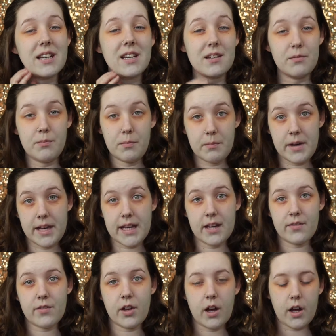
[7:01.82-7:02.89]
had my
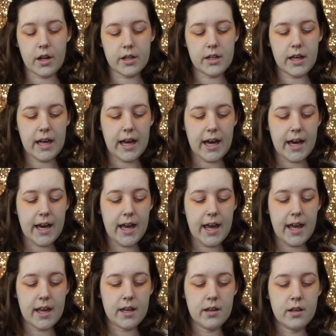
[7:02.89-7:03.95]
gift card.
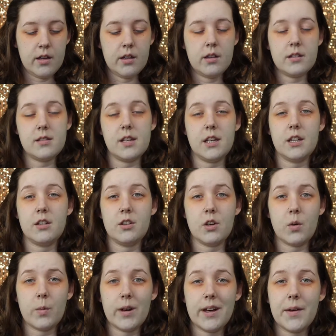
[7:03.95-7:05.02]
I said, you
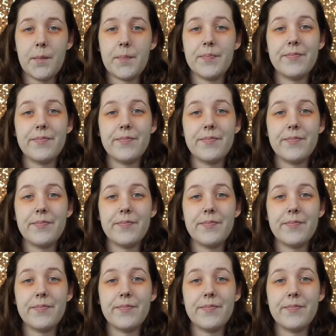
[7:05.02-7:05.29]
know what?